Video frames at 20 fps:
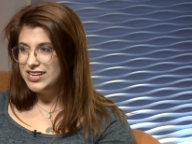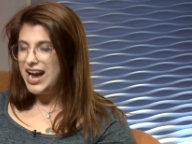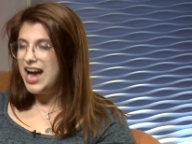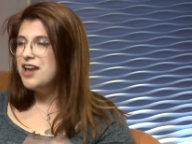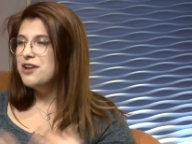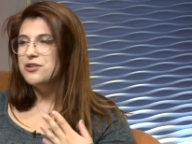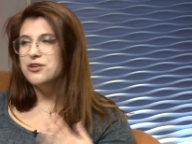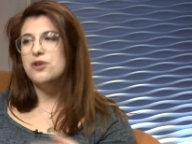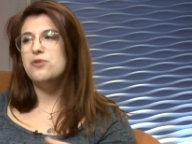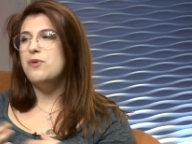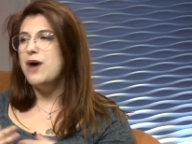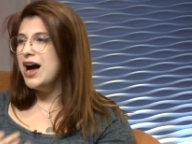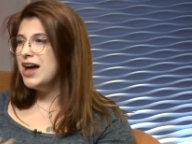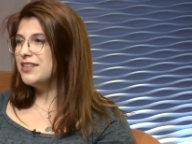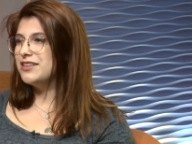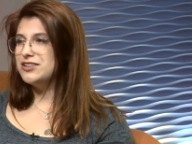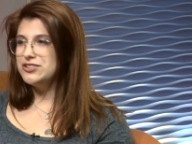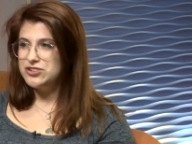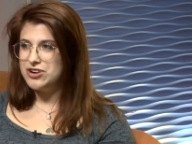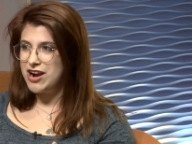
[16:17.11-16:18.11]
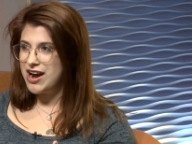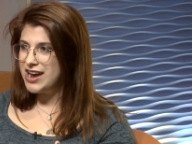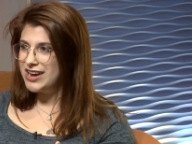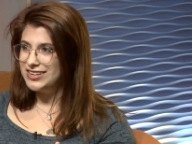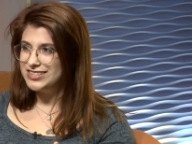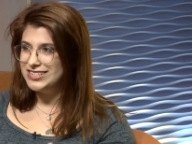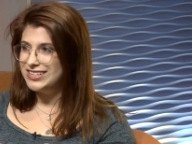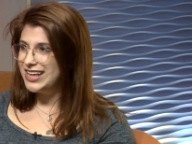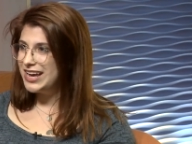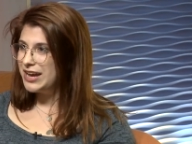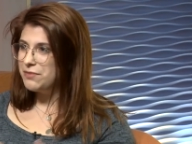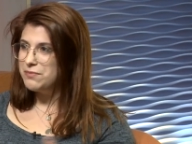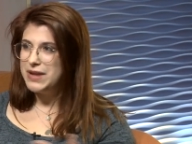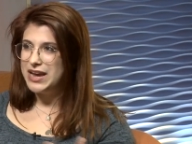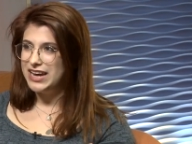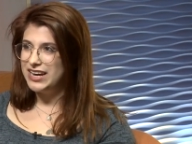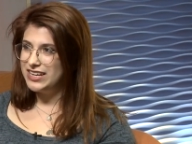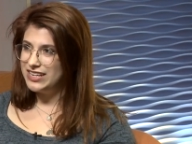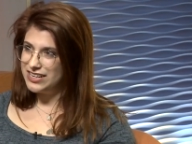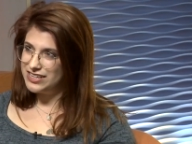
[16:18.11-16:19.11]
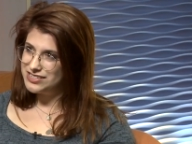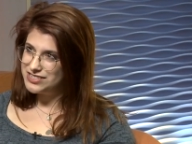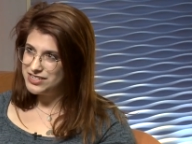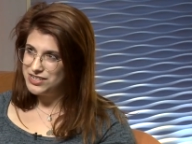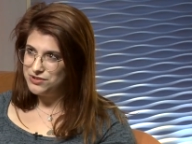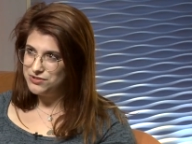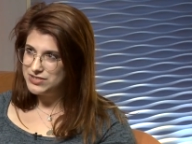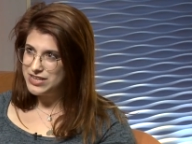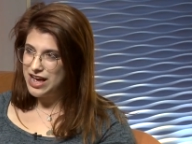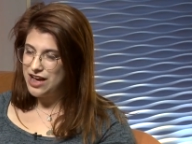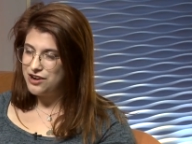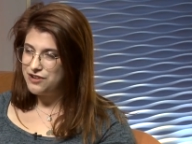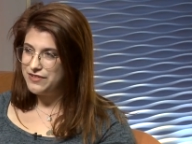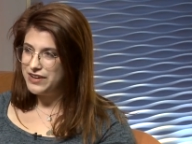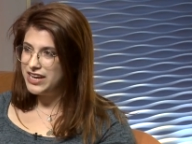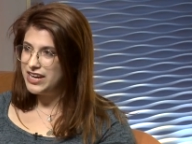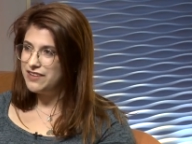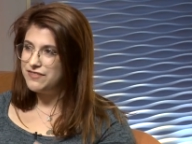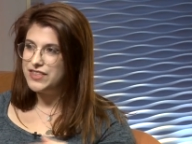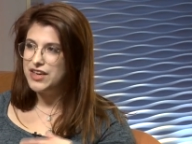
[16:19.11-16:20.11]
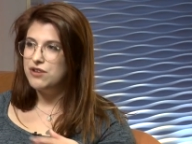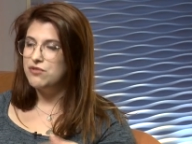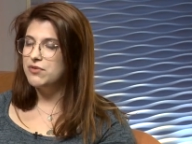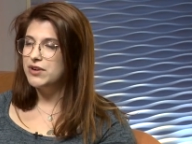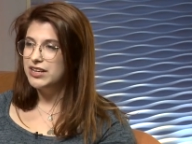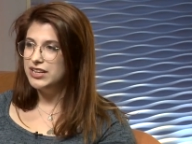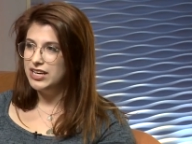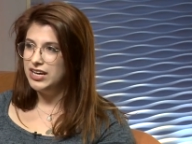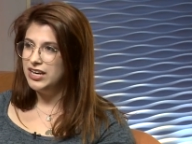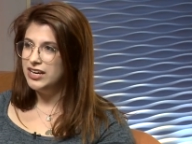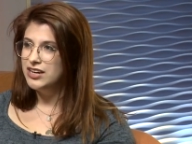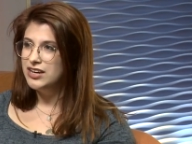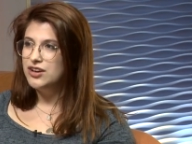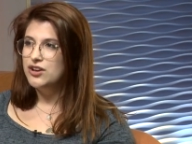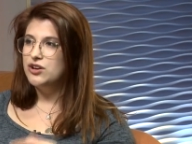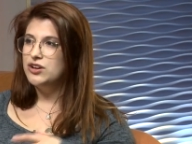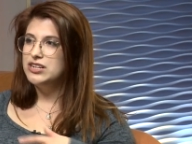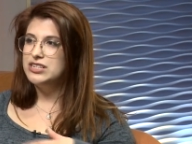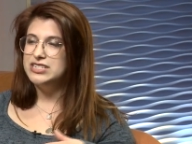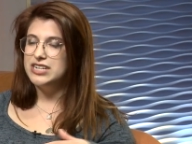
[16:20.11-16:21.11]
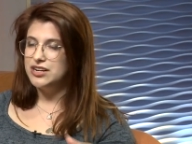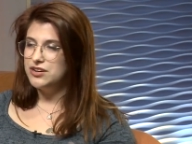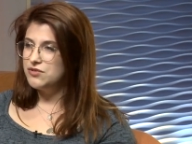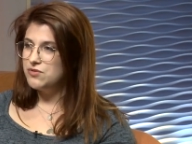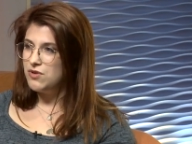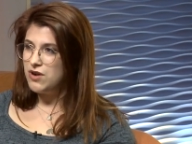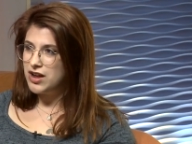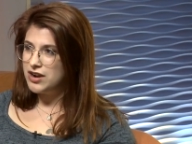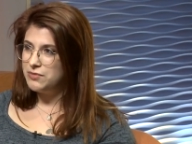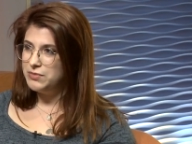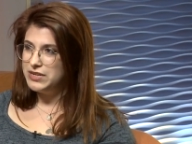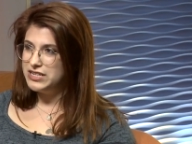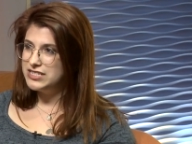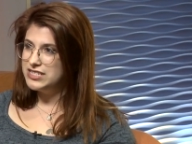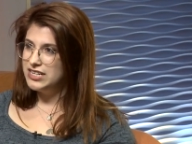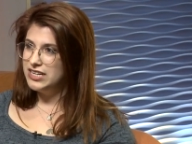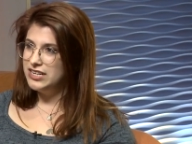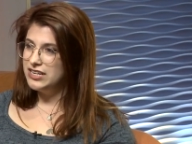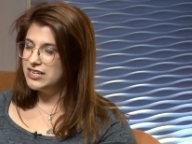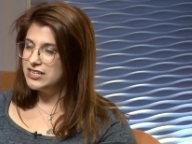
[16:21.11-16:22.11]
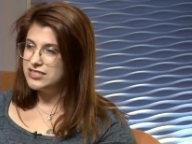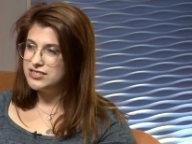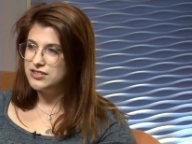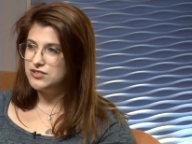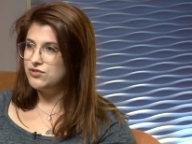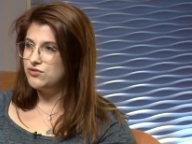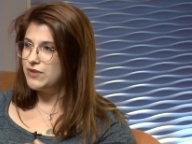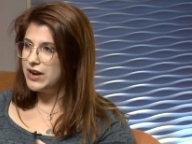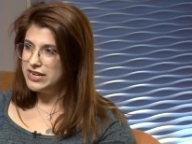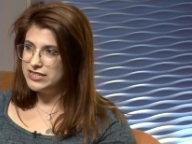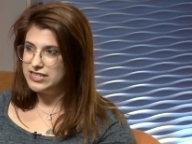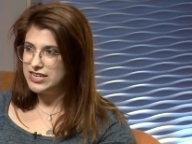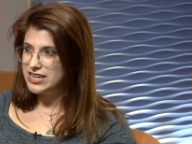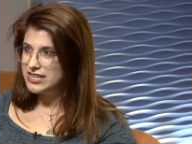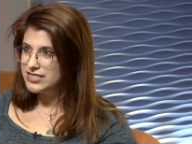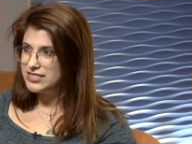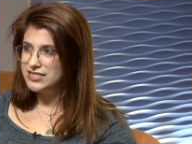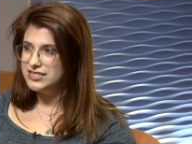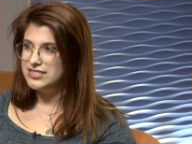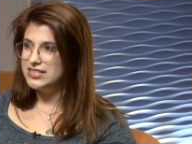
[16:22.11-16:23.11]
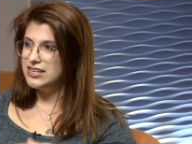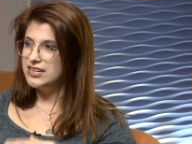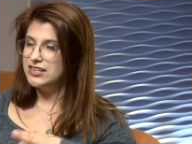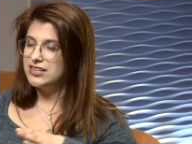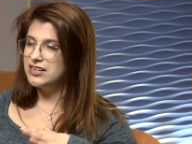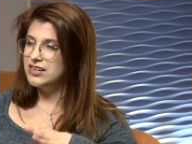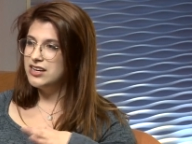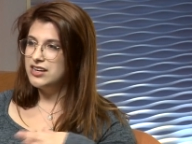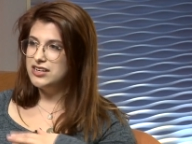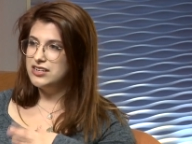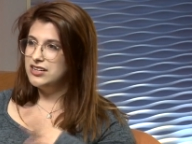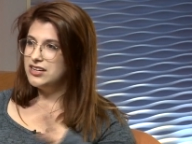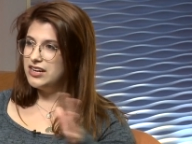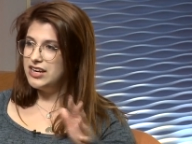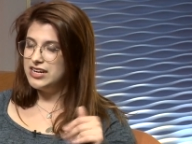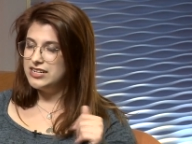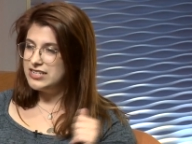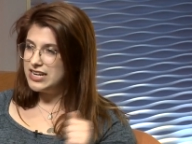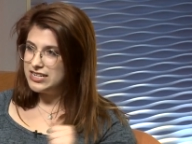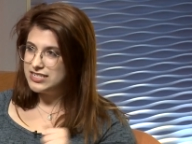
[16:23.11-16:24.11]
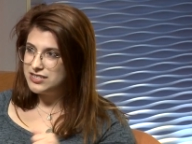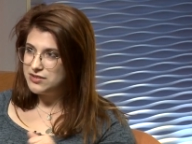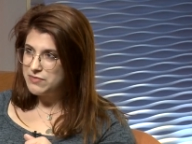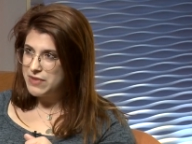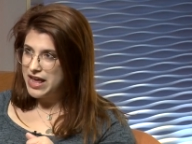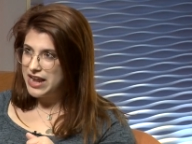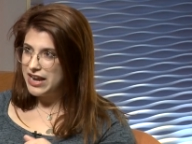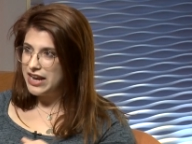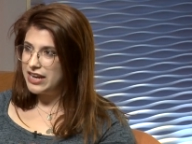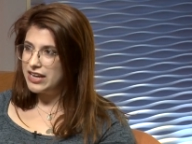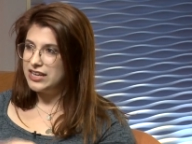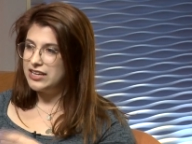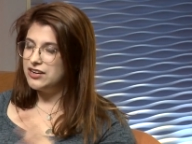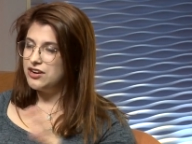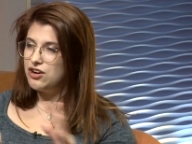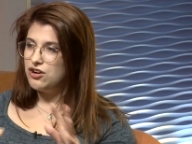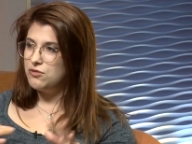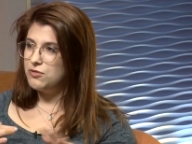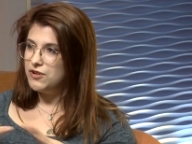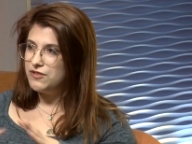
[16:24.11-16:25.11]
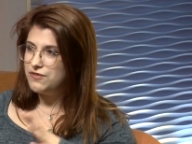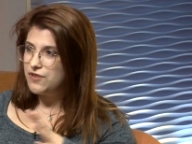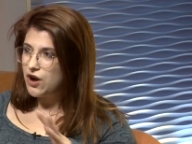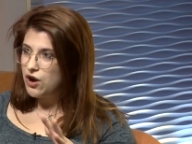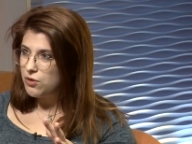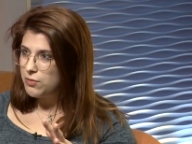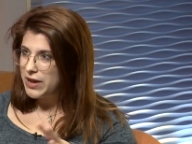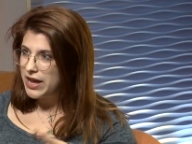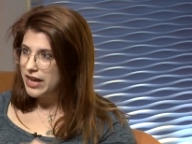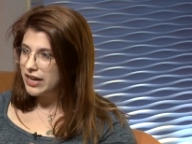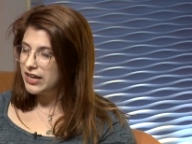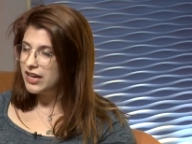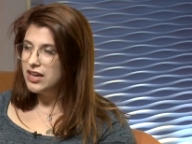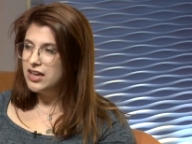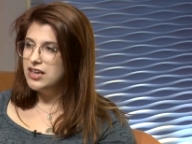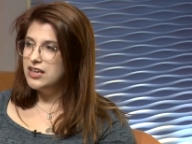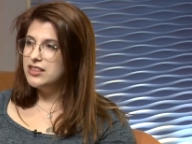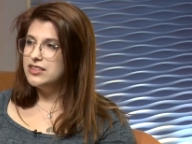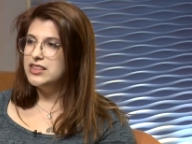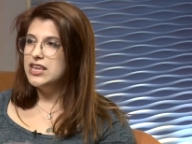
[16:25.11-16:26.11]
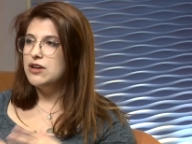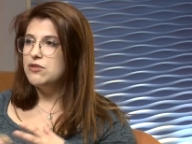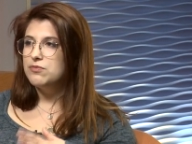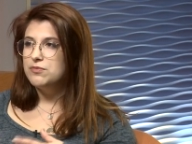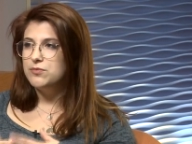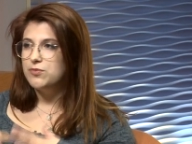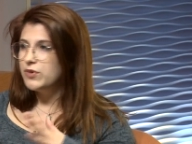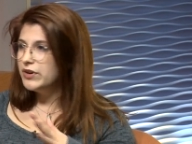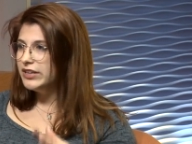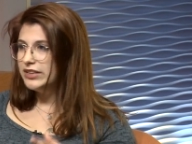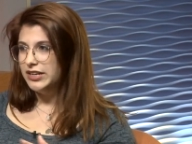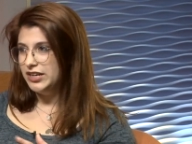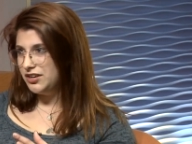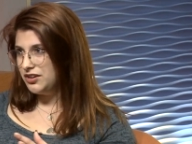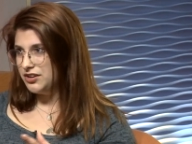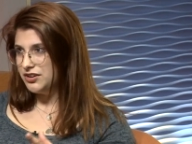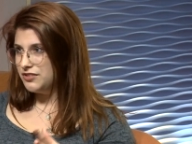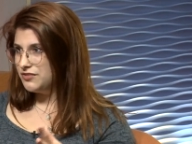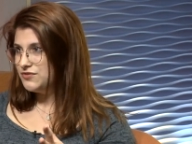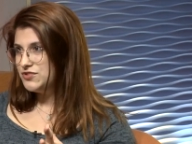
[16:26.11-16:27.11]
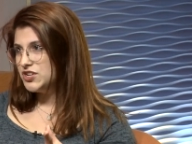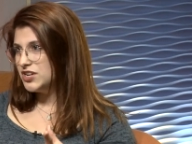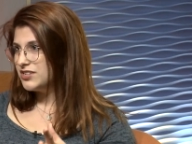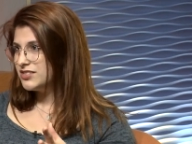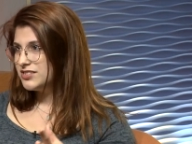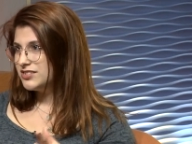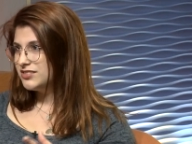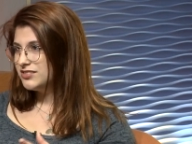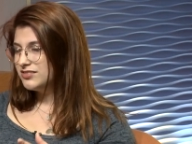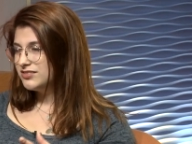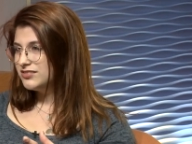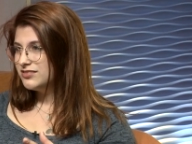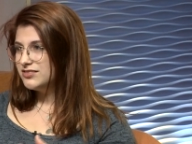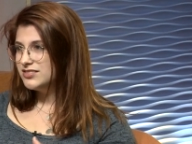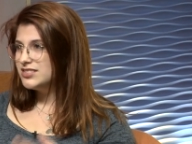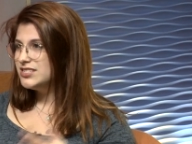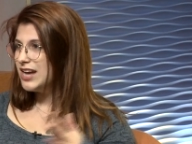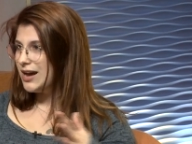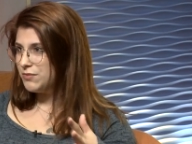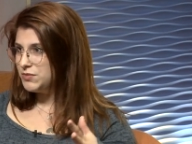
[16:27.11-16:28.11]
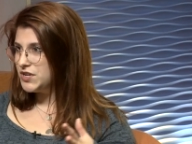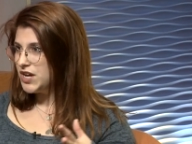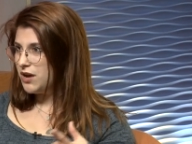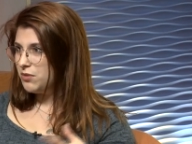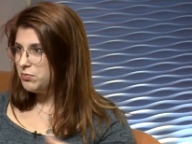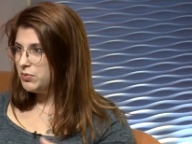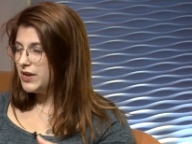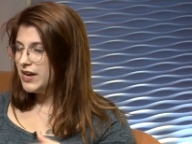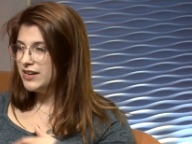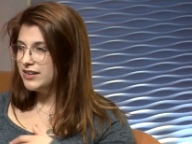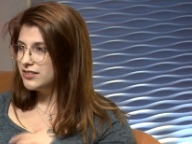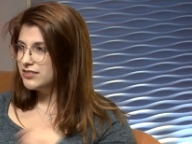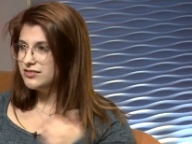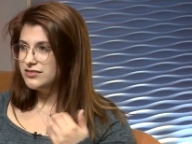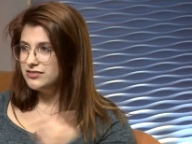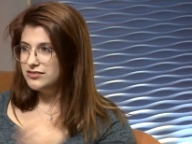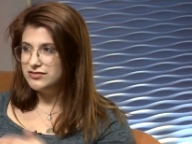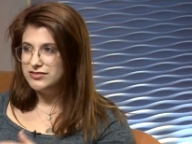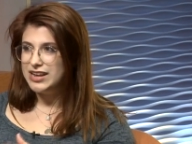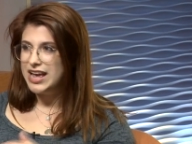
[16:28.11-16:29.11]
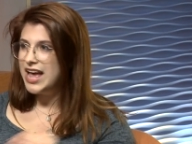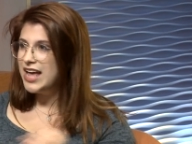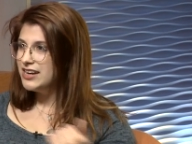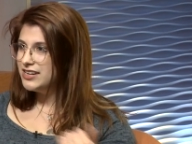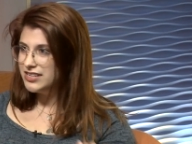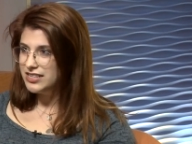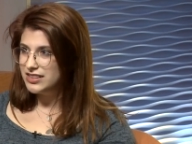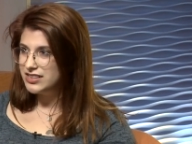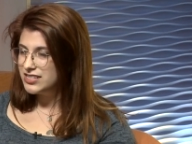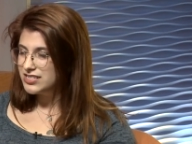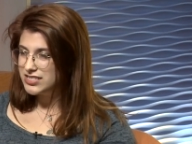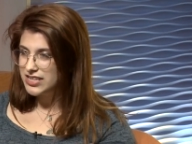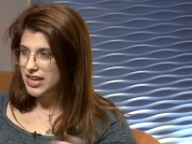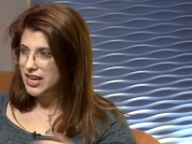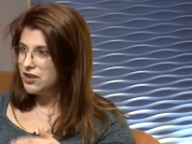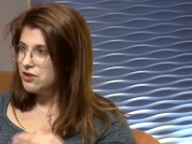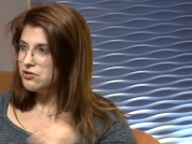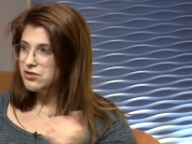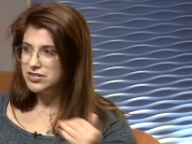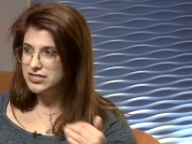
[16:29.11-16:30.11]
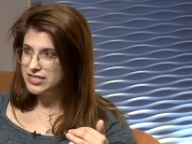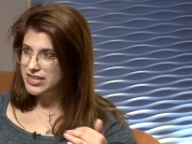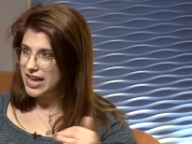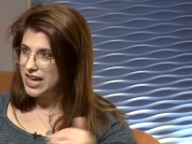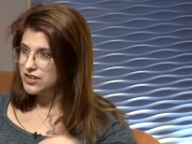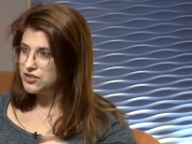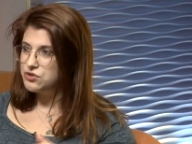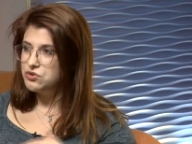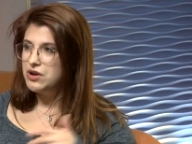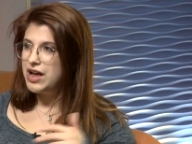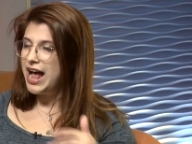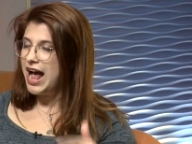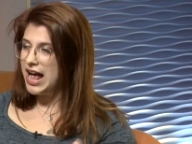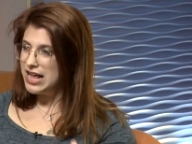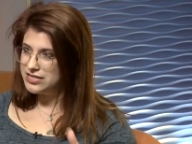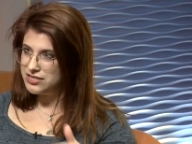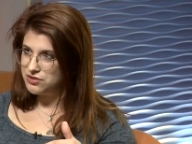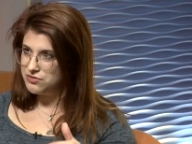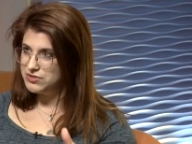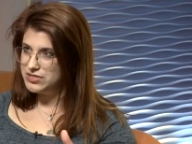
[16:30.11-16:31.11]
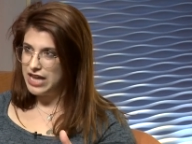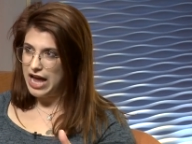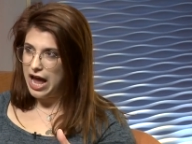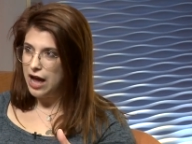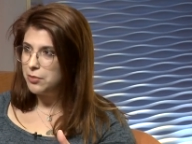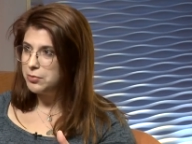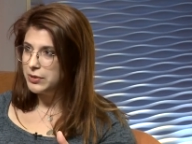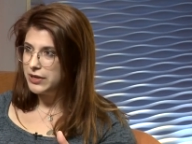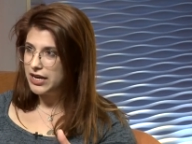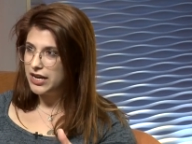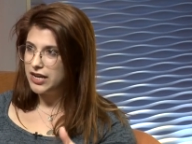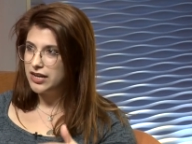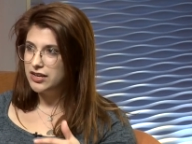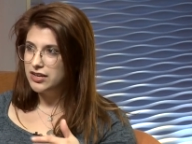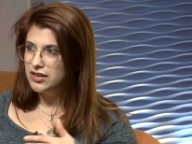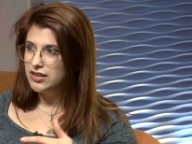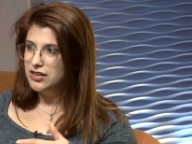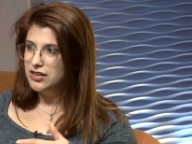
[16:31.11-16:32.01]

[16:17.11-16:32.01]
I don't know why they're trying to like make an excuse out of it. If they really didn't want to be seen as racists and anti Semitic and homophobic, they really could have just stepped up and ended the skit or sketch as it was happening.